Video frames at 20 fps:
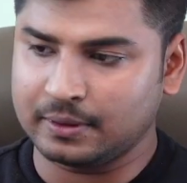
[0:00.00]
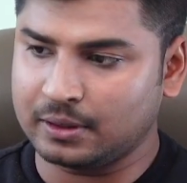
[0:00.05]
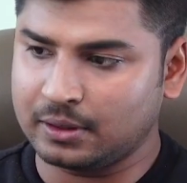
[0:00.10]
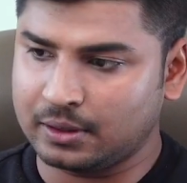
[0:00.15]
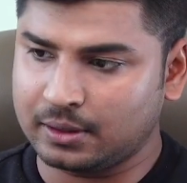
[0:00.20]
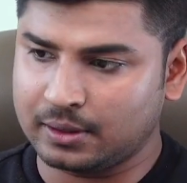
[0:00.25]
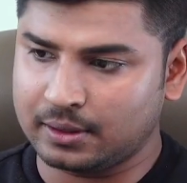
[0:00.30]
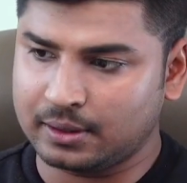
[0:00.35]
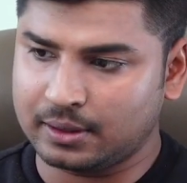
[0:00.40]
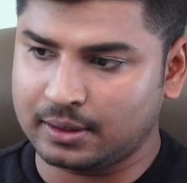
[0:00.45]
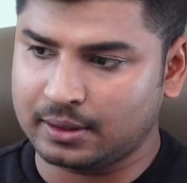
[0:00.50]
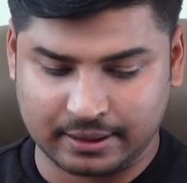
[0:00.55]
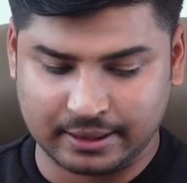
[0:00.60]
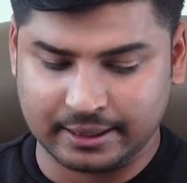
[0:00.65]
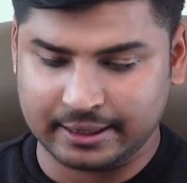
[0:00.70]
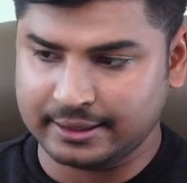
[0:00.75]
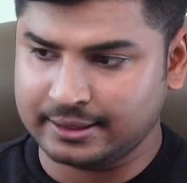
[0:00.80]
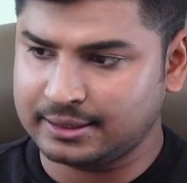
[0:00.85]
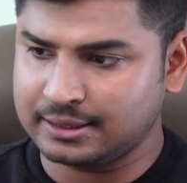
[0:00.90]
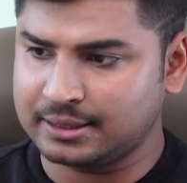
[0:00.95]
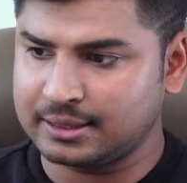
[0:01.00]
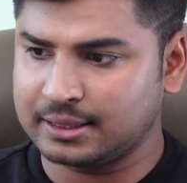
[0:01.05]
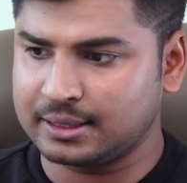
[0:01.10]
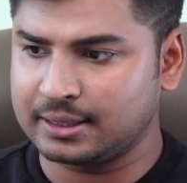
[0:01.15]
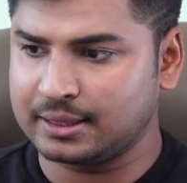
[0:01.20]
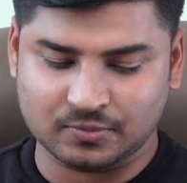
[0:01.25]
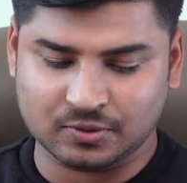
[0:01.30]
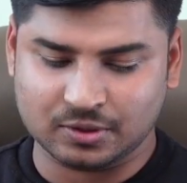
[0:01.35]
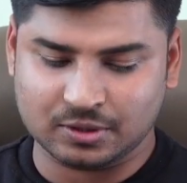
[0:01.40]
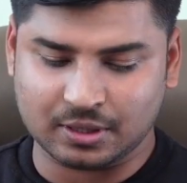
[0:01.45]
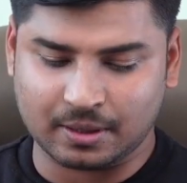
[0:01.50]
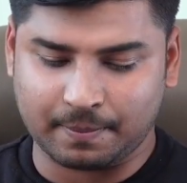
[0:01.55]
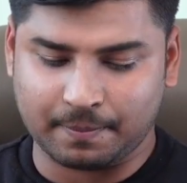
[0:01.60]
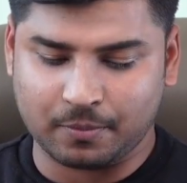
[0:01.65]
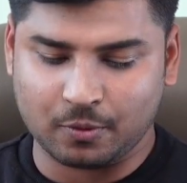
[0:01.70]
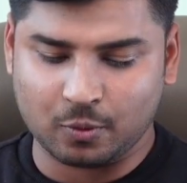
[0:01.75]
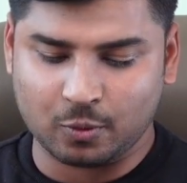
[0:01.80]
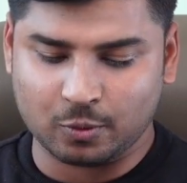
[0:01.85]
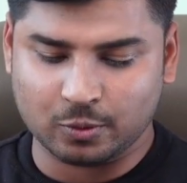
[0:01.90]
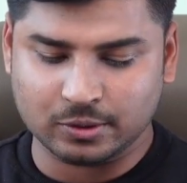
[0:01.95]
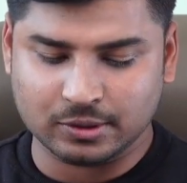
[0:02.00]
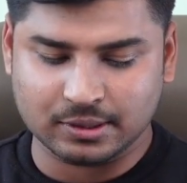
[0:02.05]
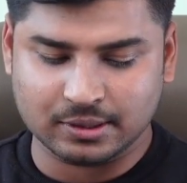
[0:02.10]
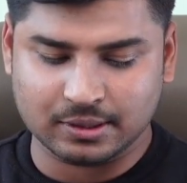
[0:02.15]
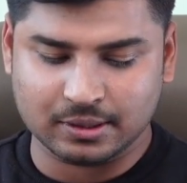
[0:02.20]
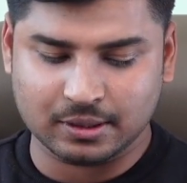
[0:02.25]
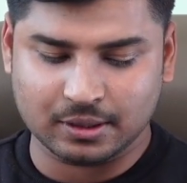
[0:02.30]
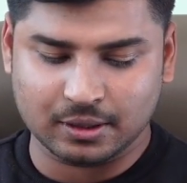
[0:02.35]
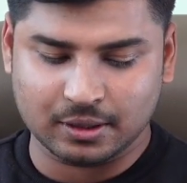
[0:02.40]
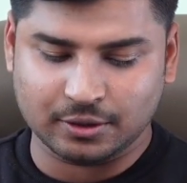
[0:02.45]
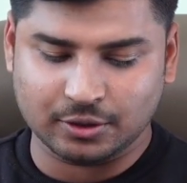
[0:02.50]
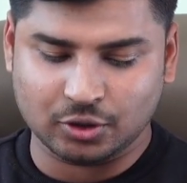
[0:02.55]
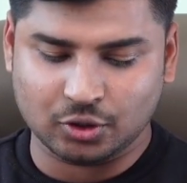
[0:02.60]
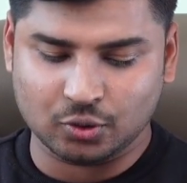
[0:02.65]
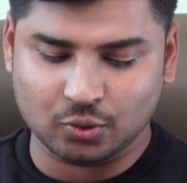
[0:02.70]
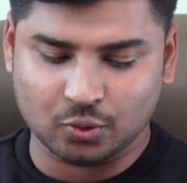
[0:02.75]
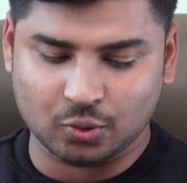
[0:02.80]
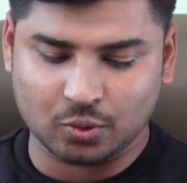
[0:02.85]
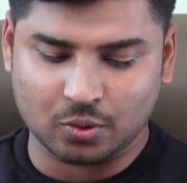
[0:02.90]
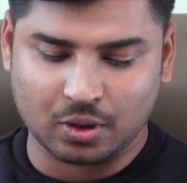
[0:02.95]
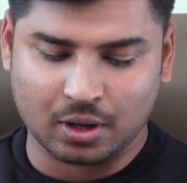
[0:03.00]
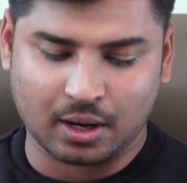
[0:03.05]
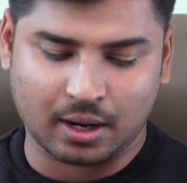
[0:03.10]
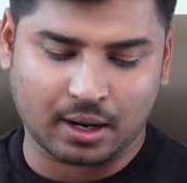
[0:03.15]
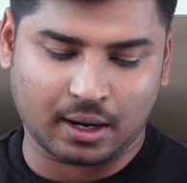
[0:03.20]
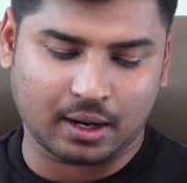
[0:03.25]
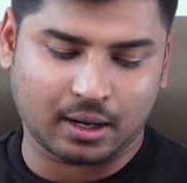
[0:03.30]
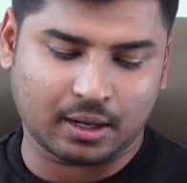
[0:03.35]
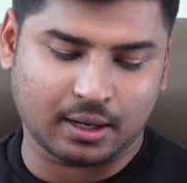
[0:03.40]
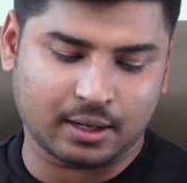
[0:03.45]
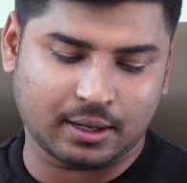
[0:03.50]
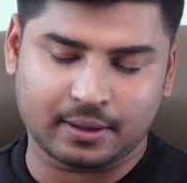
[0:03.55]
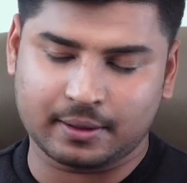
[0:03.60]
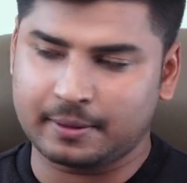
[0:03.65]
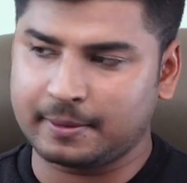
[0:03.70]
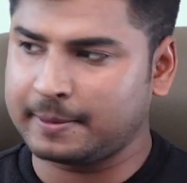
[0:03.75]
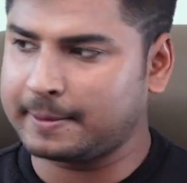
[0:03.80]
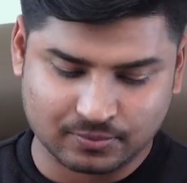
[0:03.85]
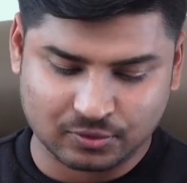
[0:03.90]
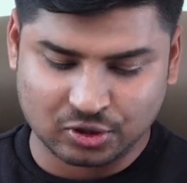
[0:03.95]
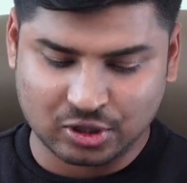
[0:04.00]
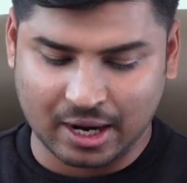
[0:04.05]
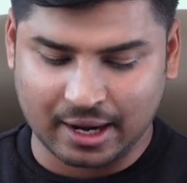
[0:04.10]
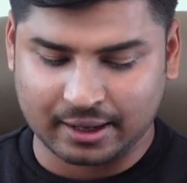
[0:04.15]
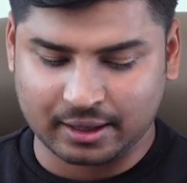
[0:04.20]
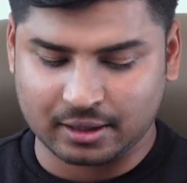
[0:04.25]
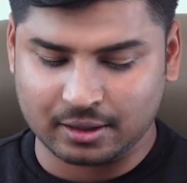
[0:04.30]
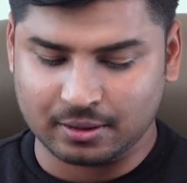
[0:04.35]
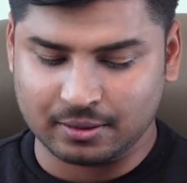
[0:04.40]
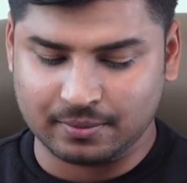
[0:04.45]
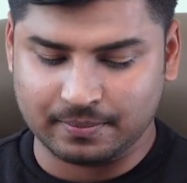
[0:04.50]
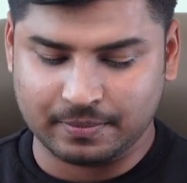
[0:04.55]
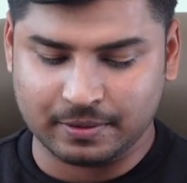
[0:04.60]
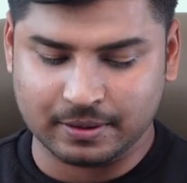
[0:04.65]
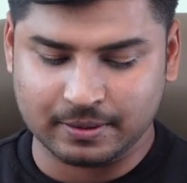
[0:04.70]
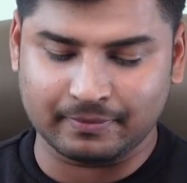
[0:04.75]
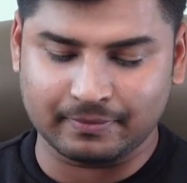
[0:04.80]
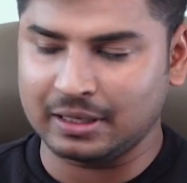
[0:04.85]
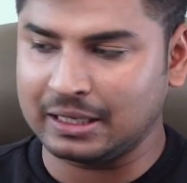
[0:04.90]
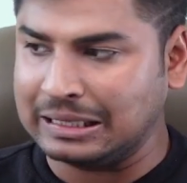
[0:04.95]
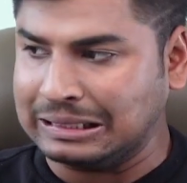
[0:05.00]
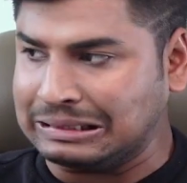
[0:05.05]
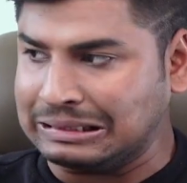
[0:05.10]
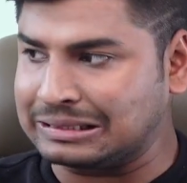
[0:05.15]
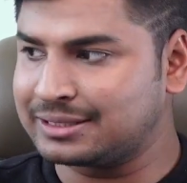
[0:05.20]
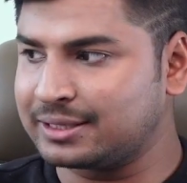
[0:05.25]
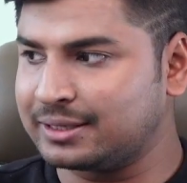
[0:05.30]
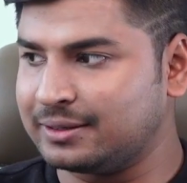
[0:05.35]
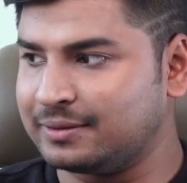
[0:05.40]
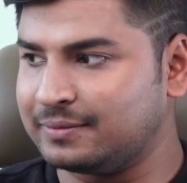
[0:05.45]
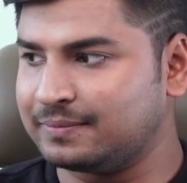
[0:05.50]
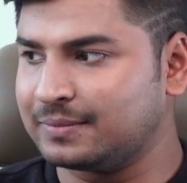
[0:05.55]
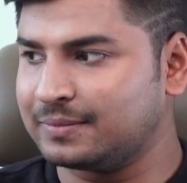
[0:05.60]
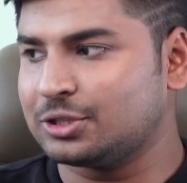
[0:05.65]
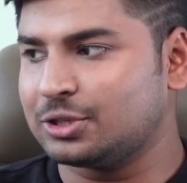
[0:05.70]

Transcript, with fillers: the test suppose you are Jakob Nielsen.